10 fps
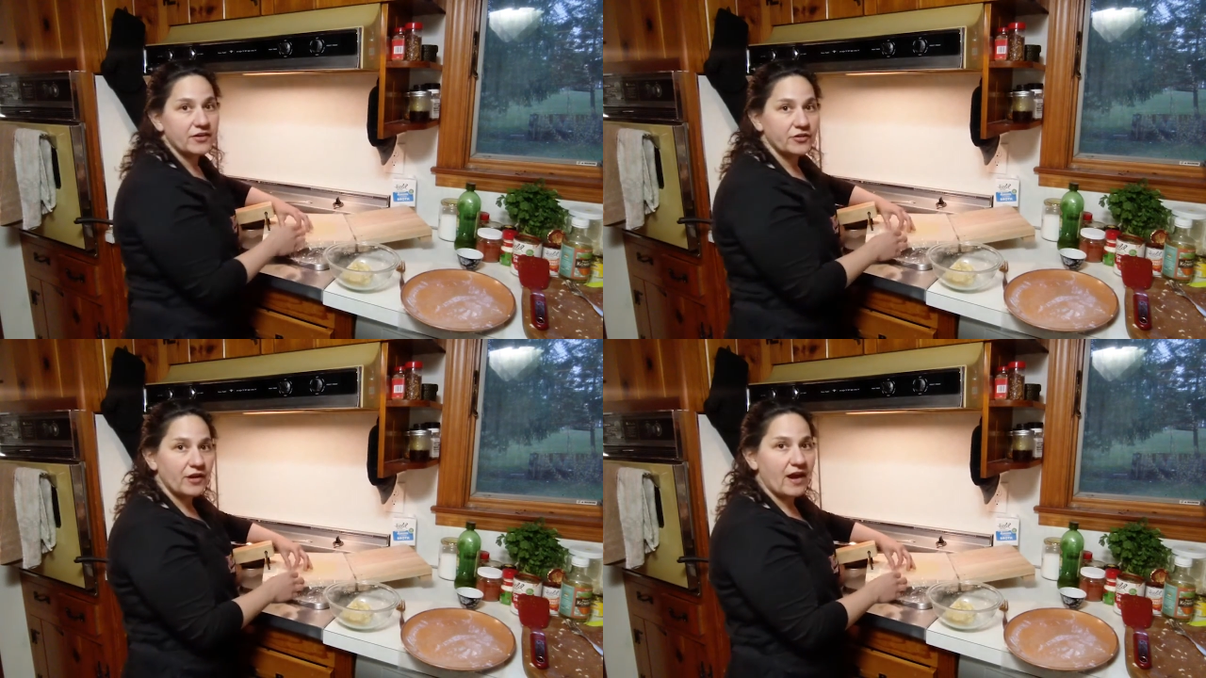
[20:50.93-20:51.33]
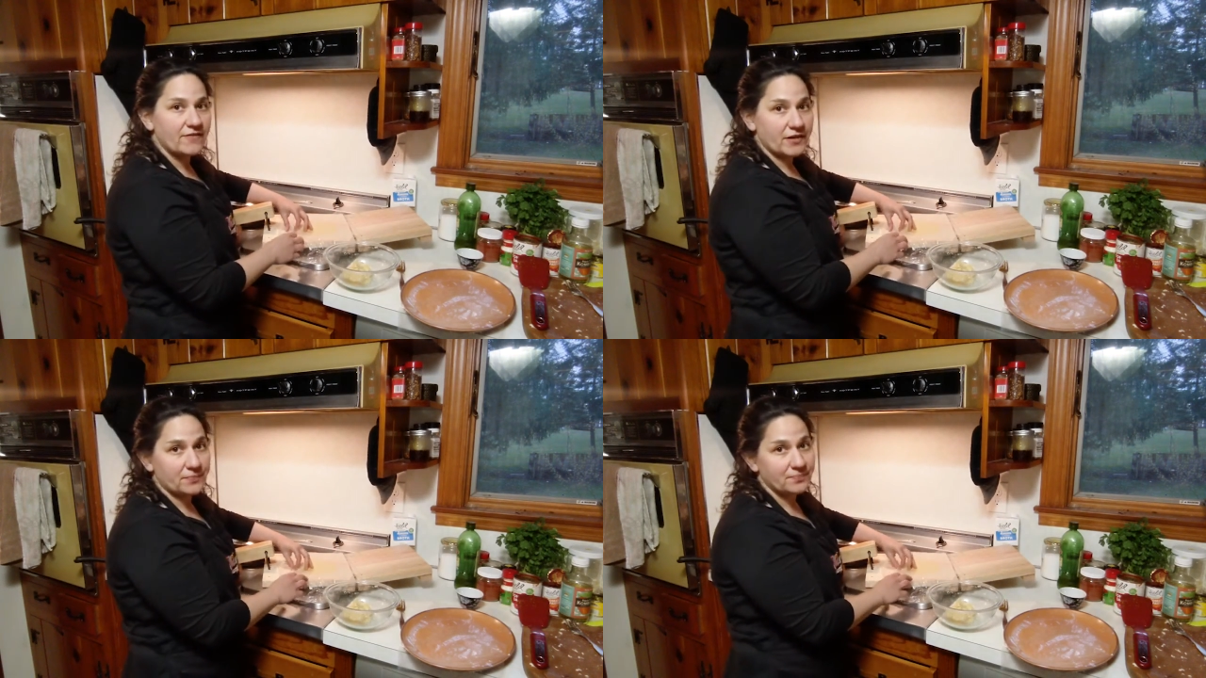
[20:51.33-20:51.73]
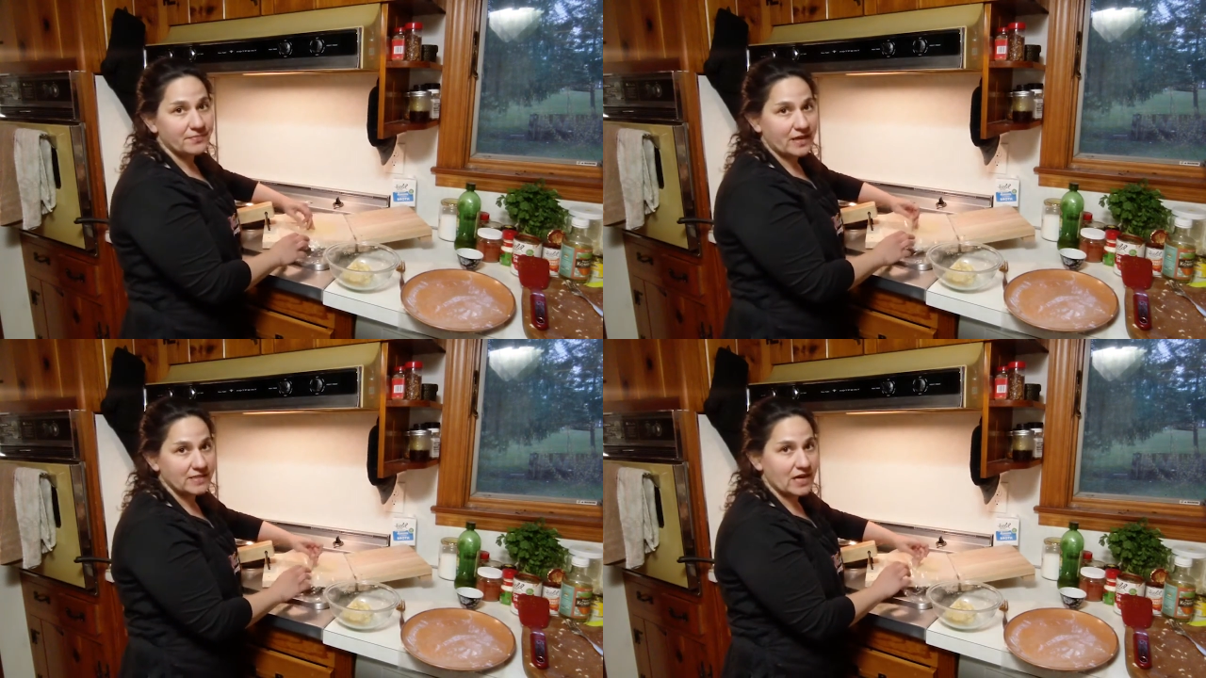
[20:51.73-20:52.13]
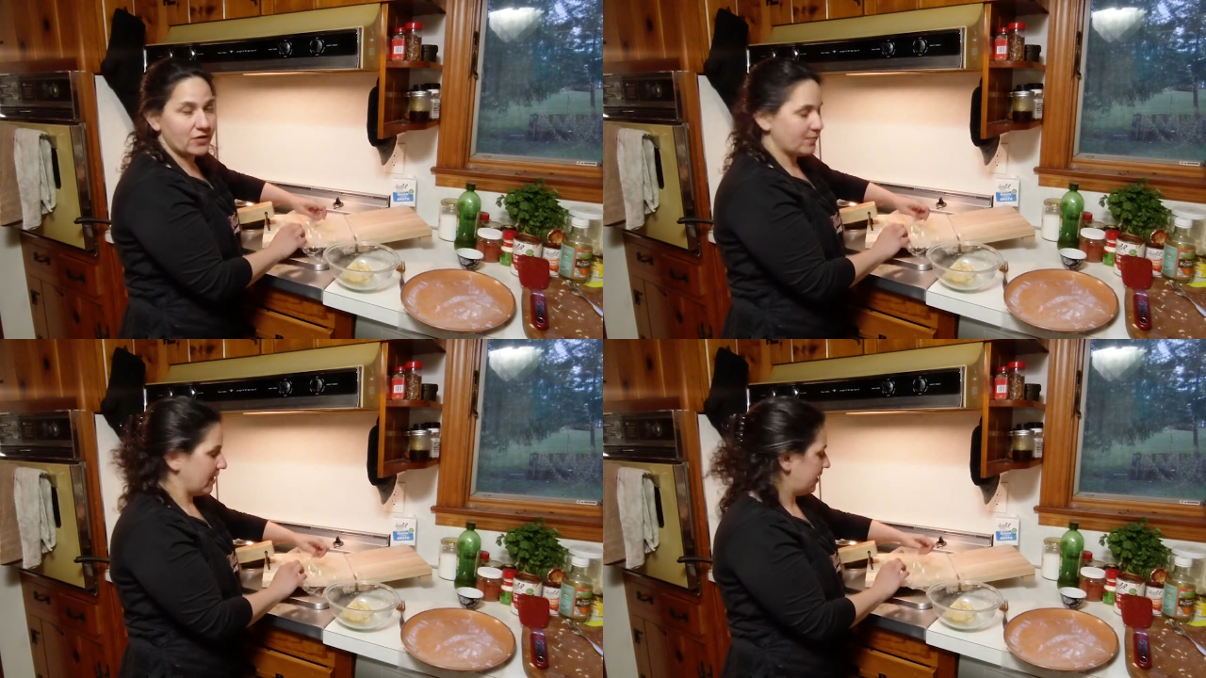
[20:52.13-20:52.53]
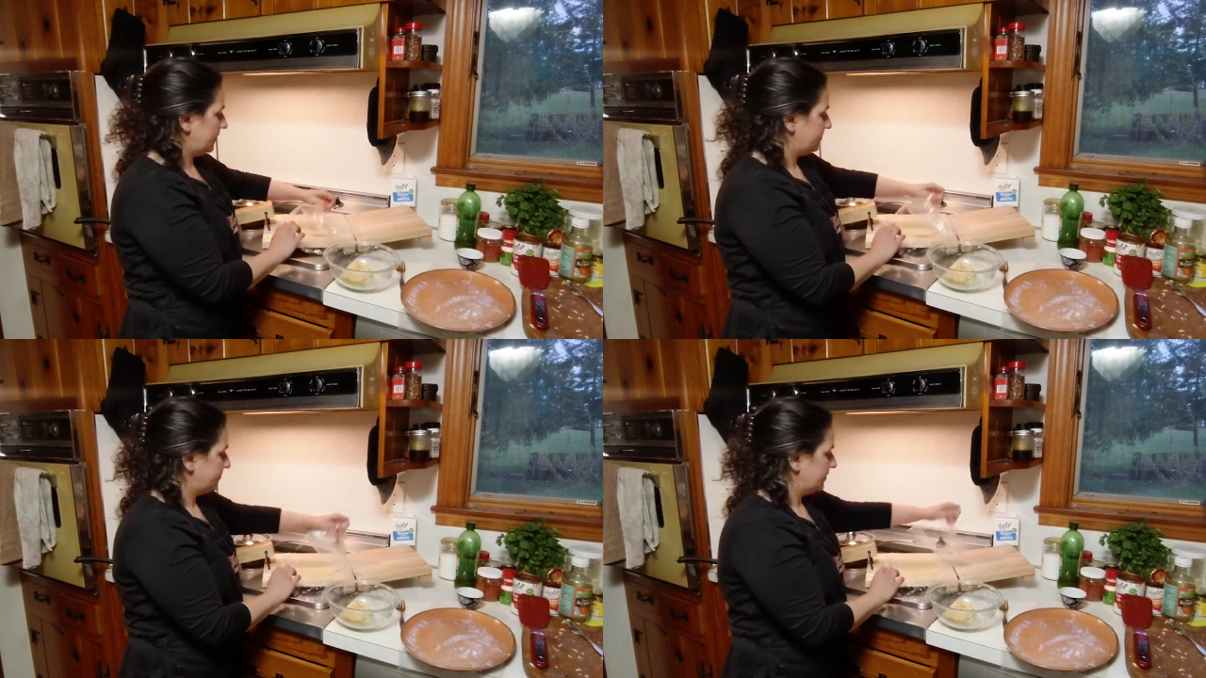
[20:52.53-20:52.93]
And there you have it. That's how to
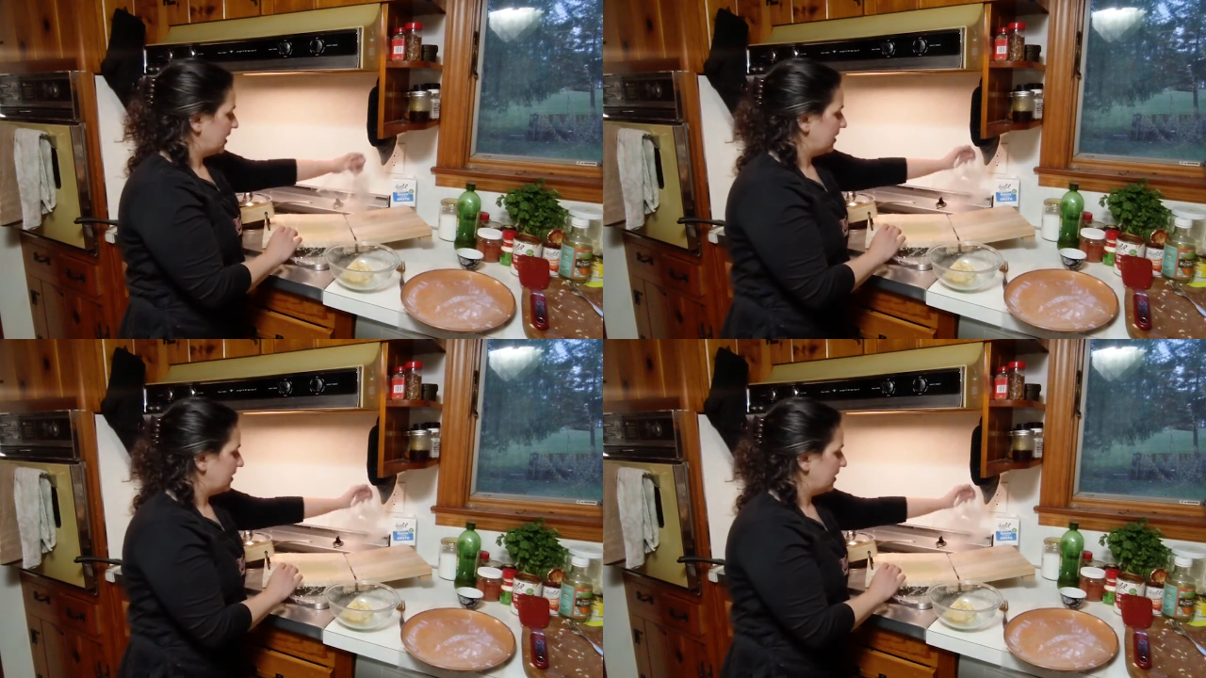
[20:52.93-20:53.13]
make